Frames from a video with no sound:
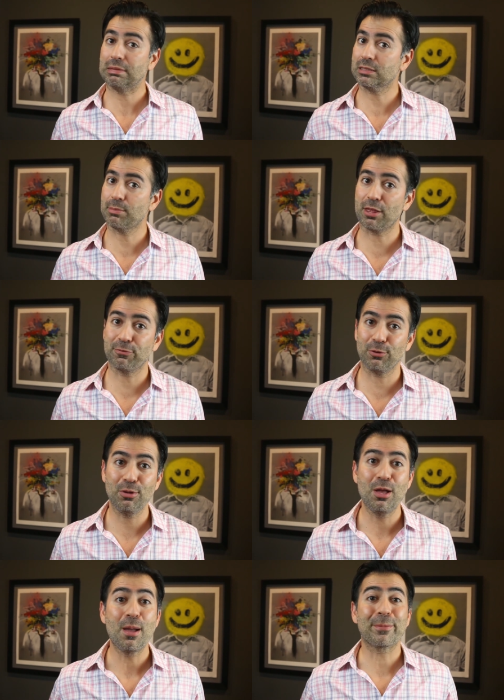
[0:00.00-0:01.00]
that's a
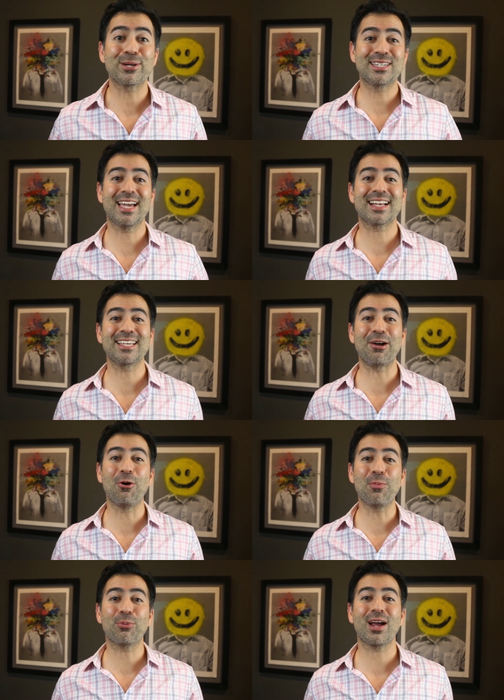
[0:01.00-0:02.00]
mouthful, predicts that
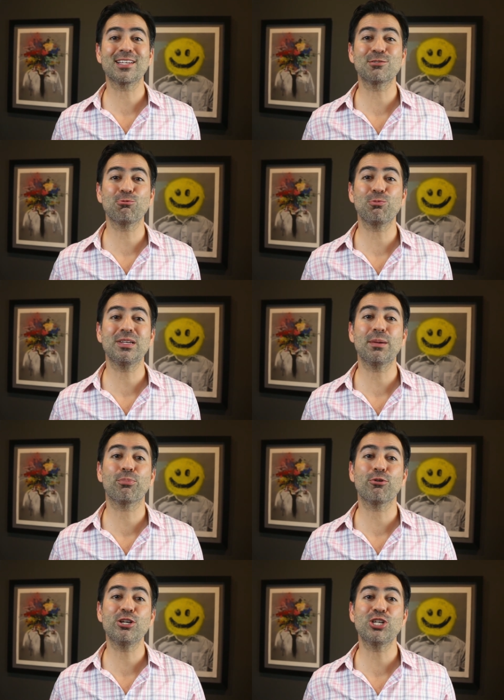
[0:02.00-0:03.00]
home prices will be
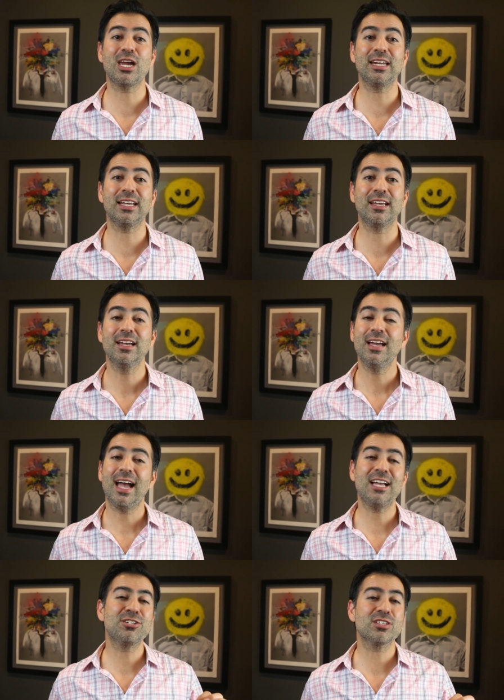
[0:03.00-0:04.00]
appreciating
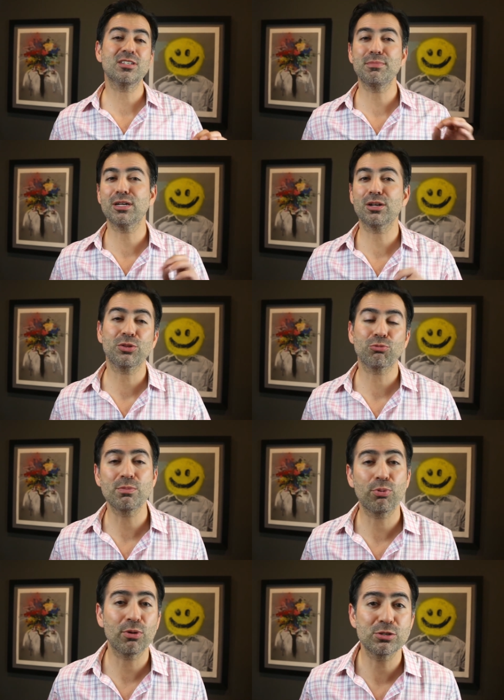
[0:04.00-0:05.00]
at just a mere
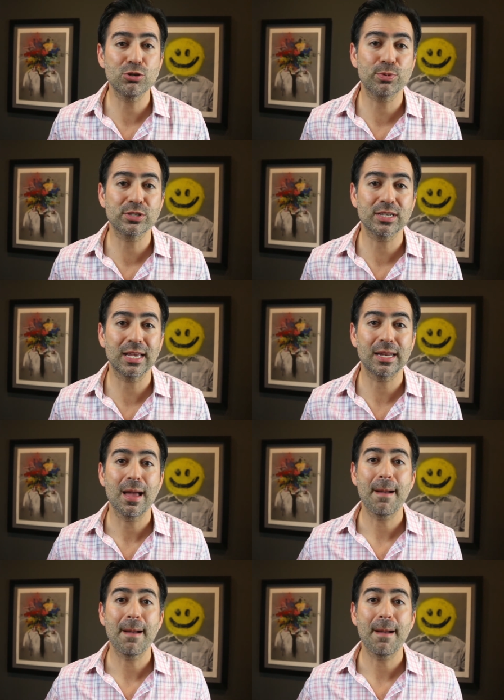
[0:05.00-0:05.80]
3.2%